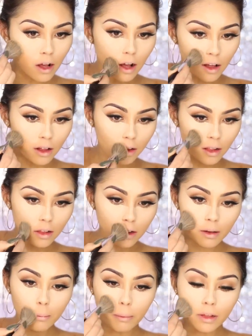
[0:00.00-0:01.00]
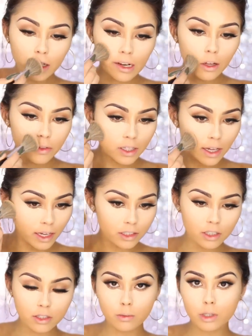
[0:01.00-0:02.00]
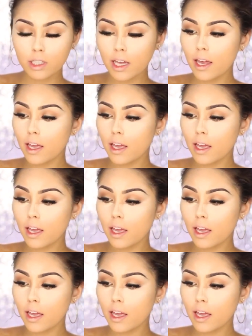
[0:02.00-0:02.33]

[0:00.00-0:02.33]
I'll blend out the edges with